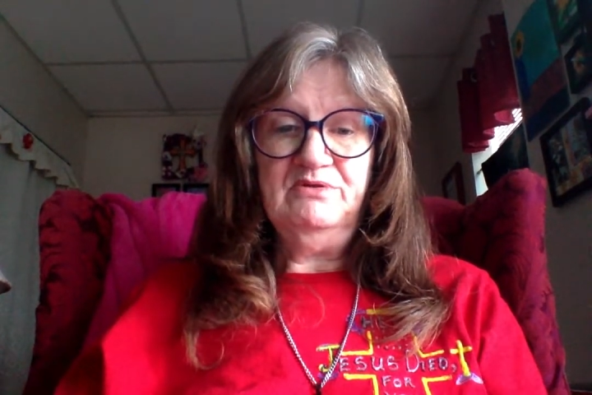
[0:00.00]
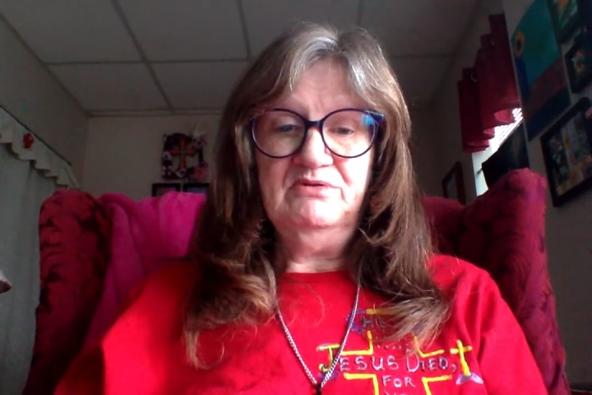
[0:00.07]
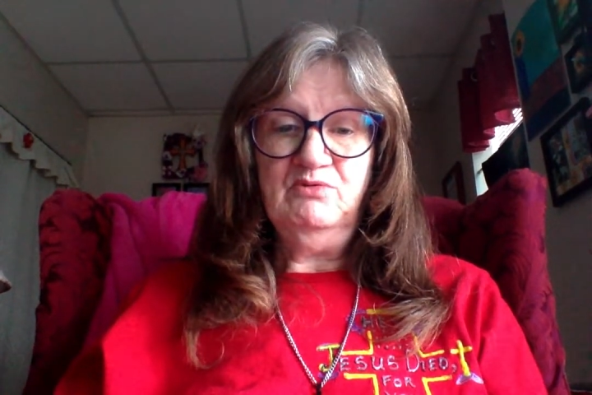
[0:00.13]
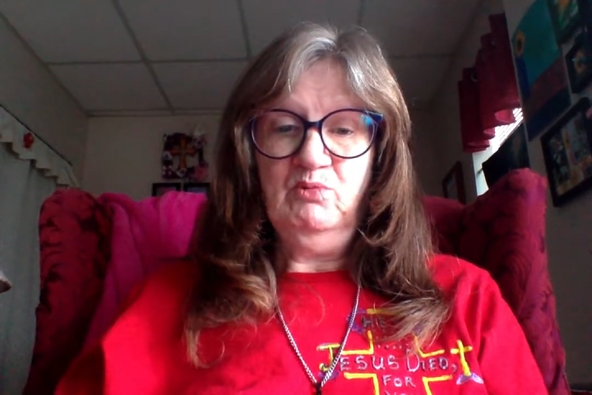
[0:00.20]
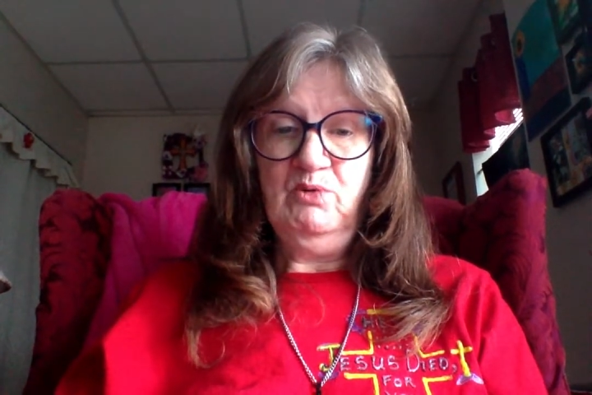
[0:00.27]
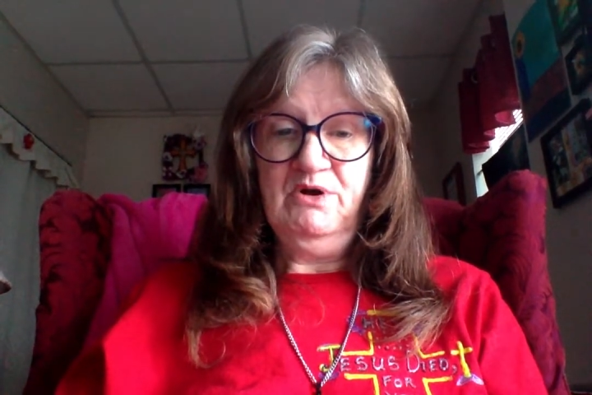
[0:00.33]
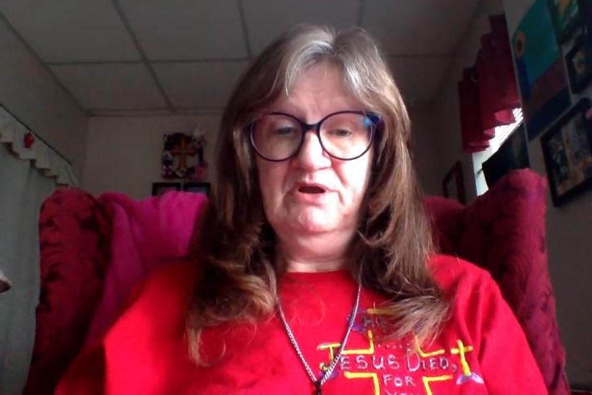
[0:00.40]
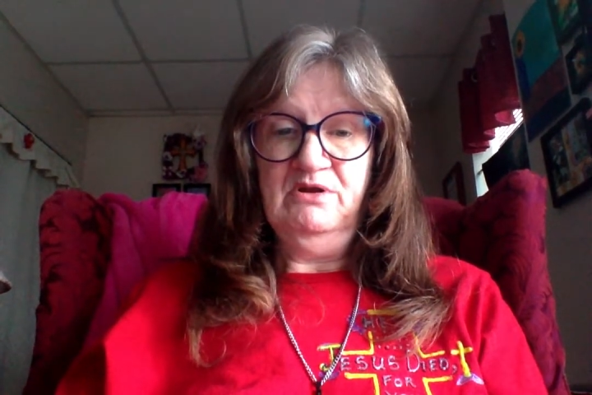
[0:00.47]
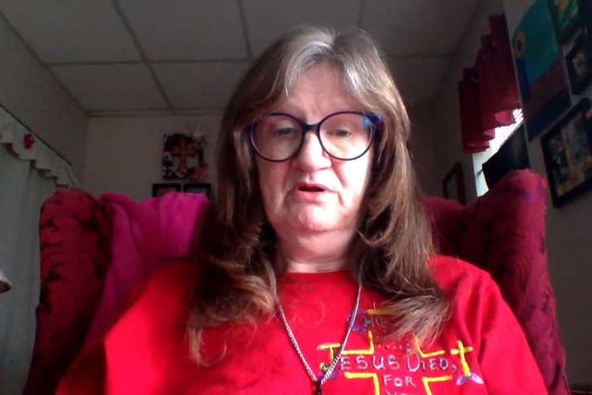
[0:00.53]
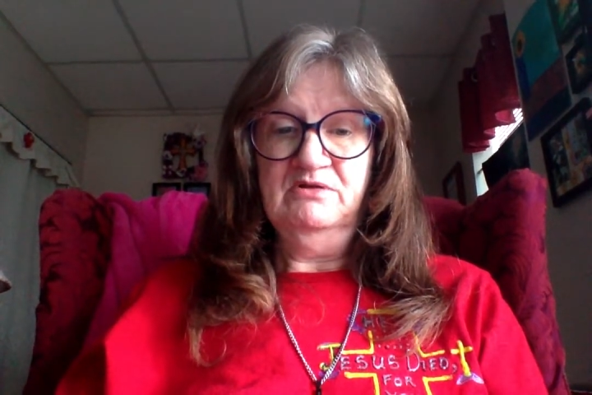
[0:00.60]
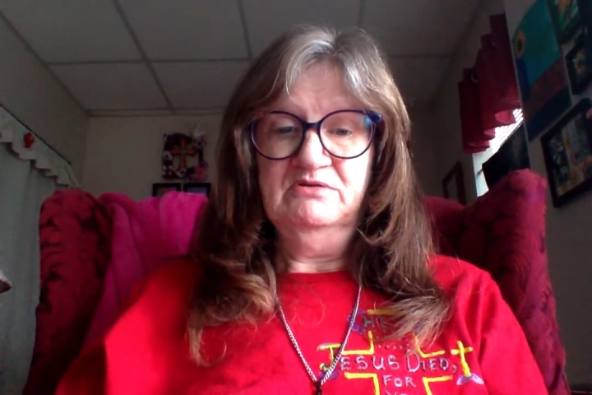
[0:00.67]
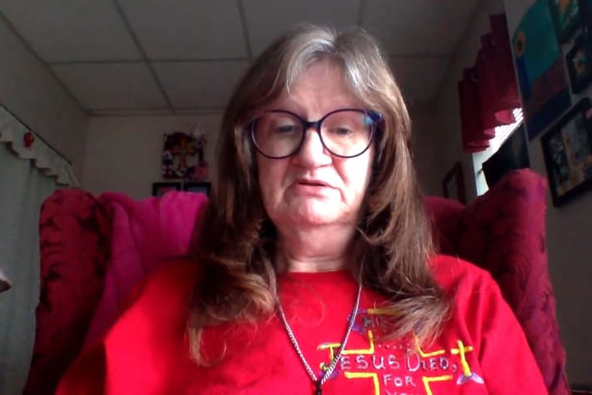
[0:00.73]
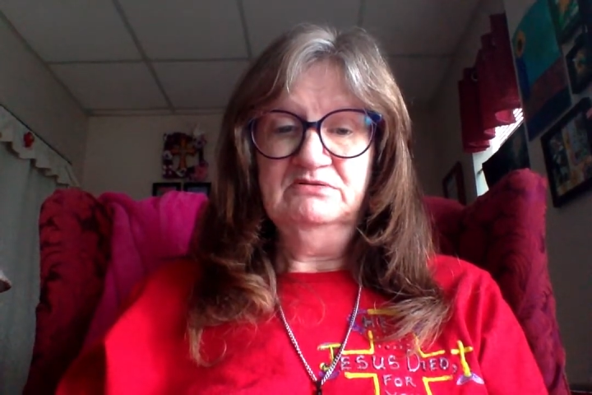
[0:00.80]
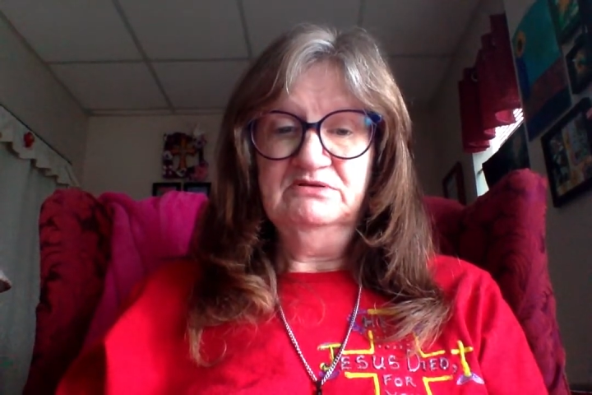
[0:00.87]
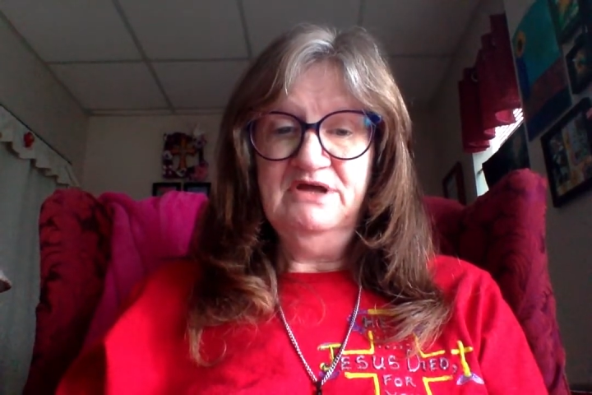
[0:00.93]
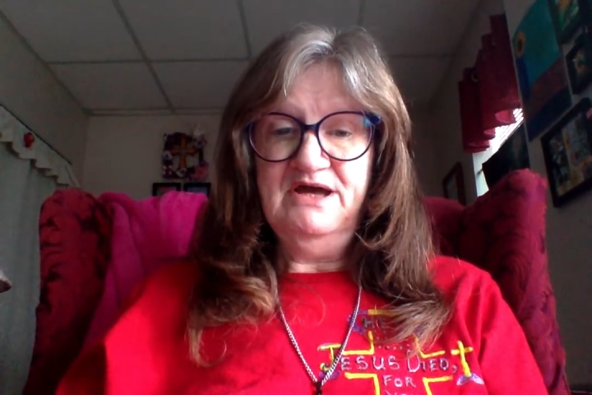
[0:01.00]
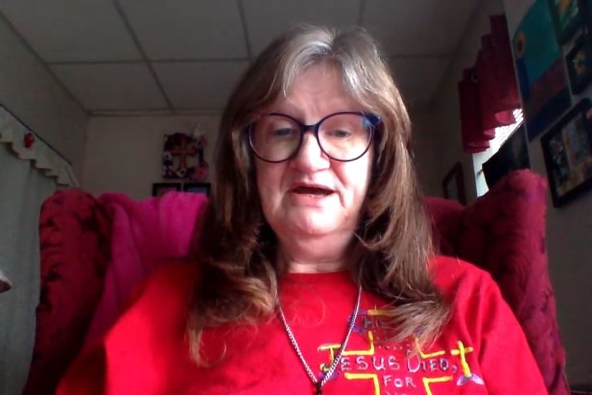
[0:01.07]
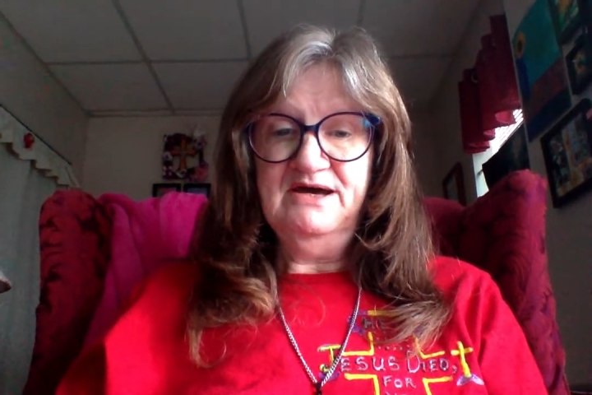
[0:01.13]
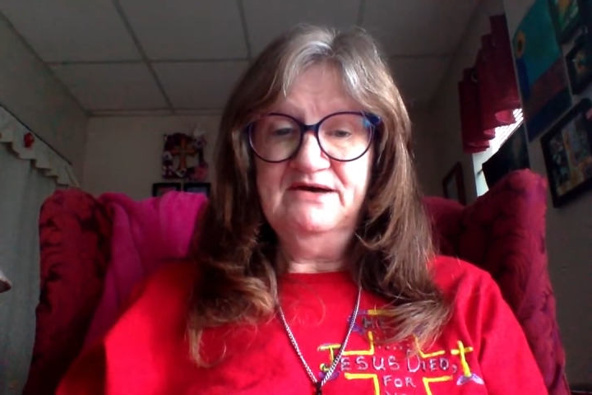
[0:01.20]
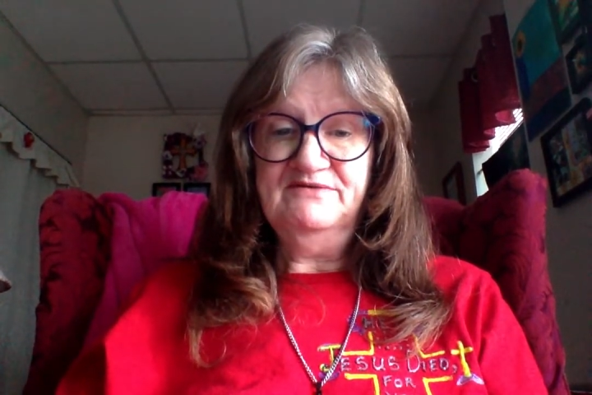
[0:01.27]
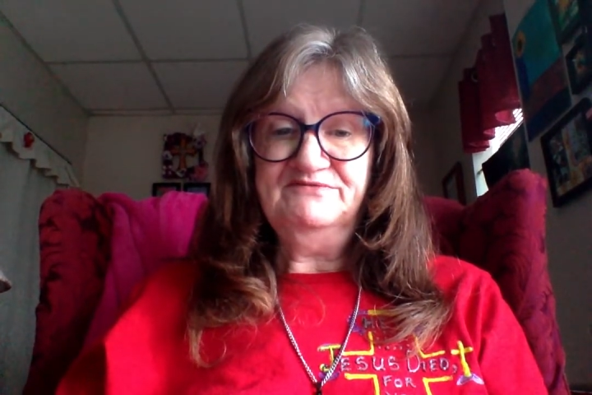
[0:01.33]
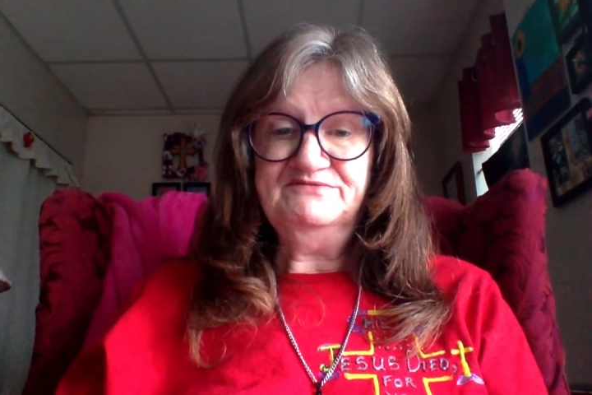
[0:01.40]
the one on the
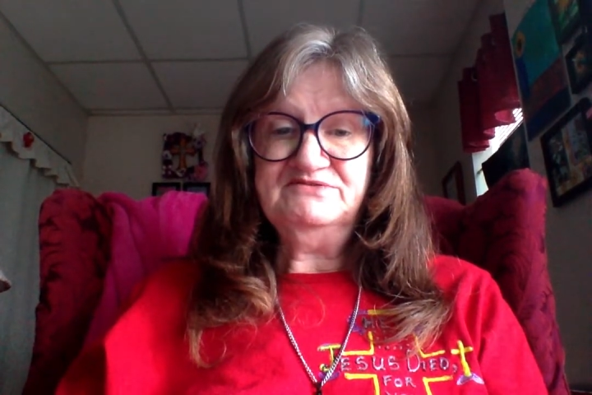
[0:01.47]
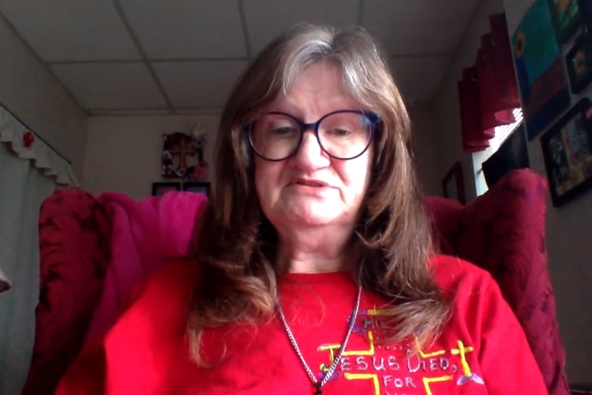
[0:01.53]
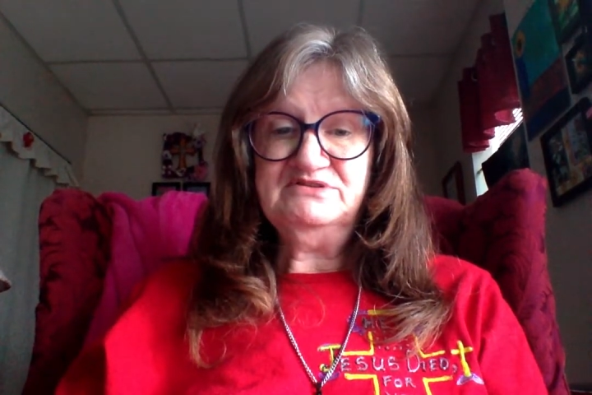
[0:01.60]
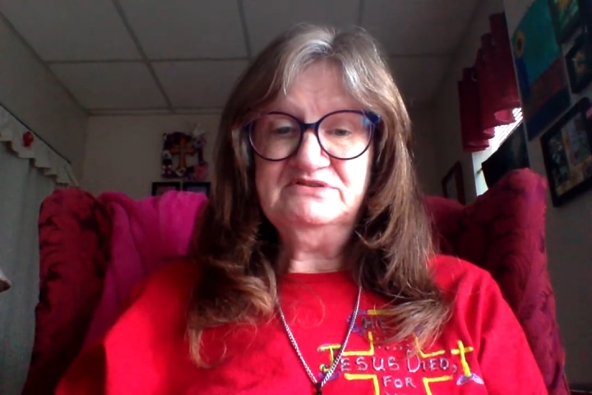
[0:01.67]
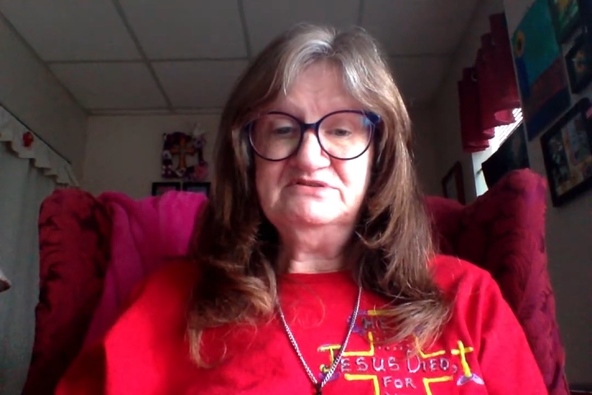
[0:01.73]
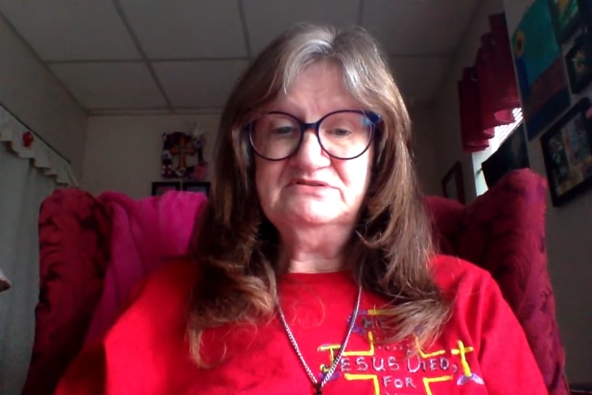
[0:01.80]
left,